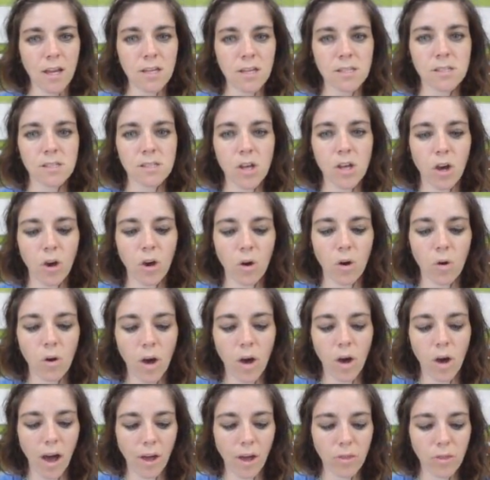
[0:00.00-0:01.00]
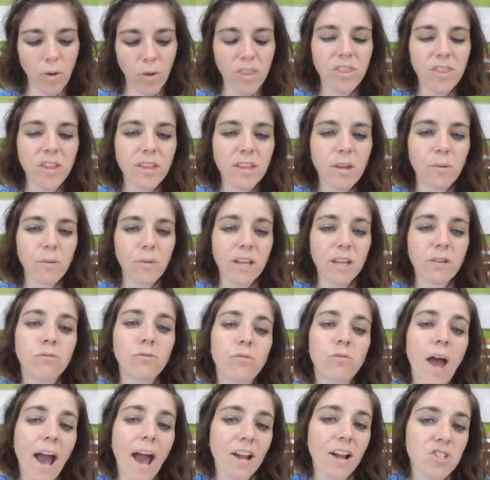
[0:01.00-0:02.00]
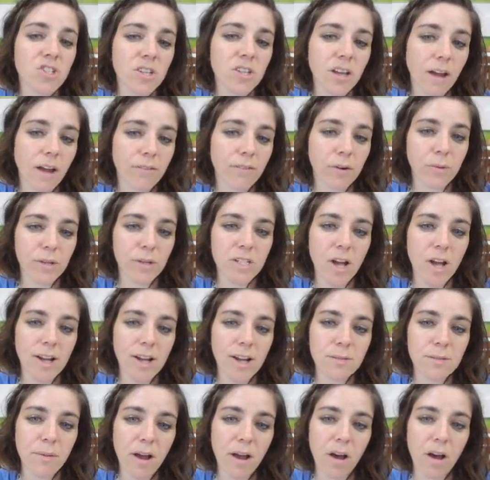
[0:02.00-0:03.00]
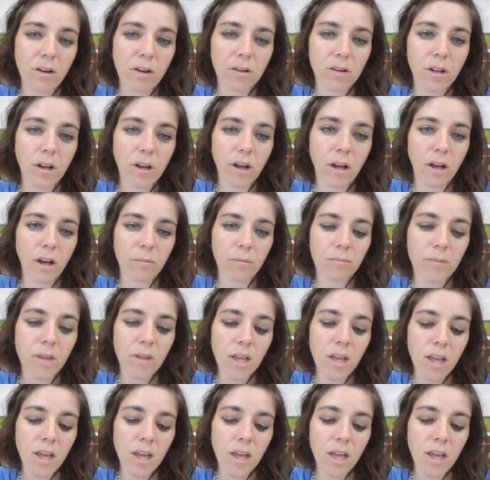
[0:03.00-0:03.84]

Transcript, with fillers: So uh, the one thing that we didn't actually cover, we talked about um,